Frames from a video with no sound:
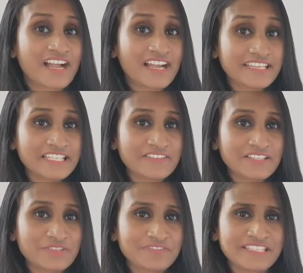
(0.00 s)
higher
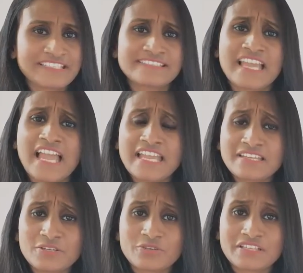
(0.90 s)
level needs
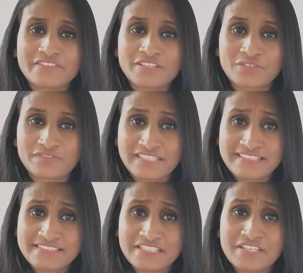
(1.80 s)
and lower level of
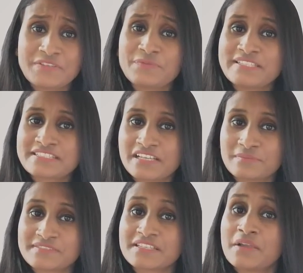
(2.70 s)
needs which
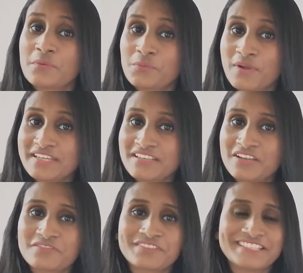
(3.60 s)
comes one
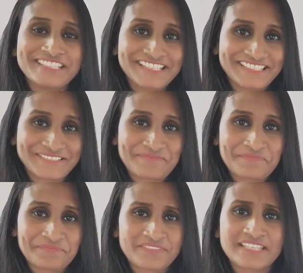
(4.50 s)
after the
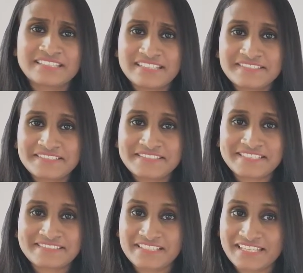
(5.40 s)
other, just
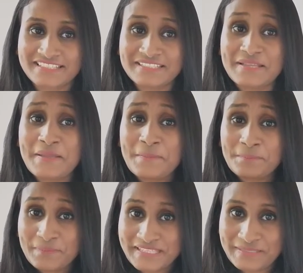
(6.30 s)
like a
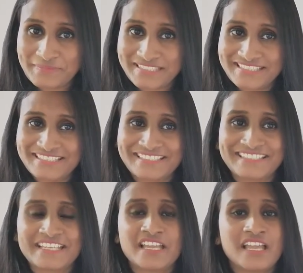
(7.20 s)
pyramid.
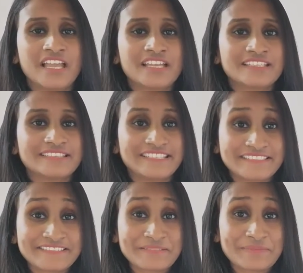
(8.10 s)
This
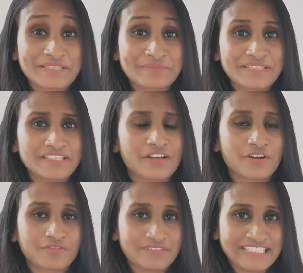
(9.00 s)
is a pyramid
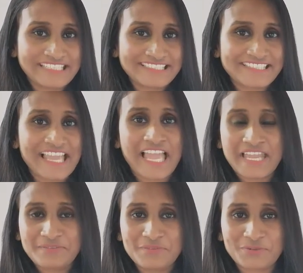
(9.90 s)
of needs
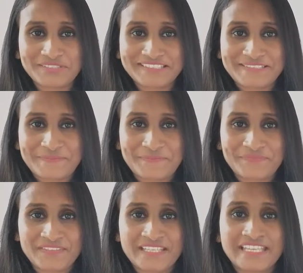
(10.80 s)
and wants.
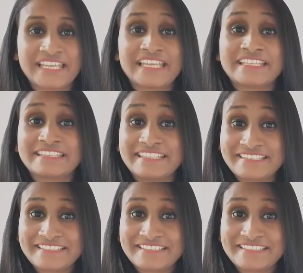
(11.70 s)
This